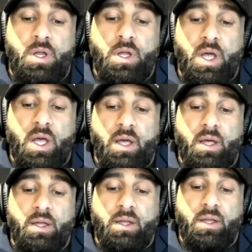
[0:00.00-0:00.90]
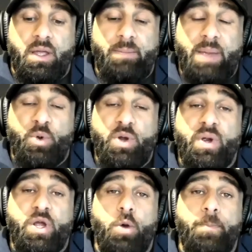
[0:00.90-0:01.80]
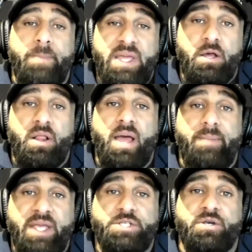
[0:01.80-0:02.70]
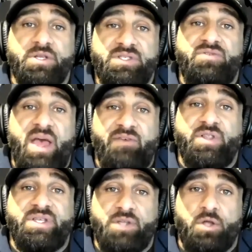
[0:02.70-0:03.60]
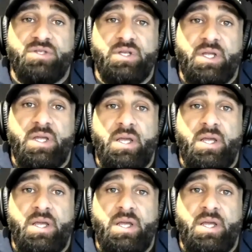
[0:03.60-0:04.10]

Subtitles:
in my pre-workout meal, I make sure it's heavily salted,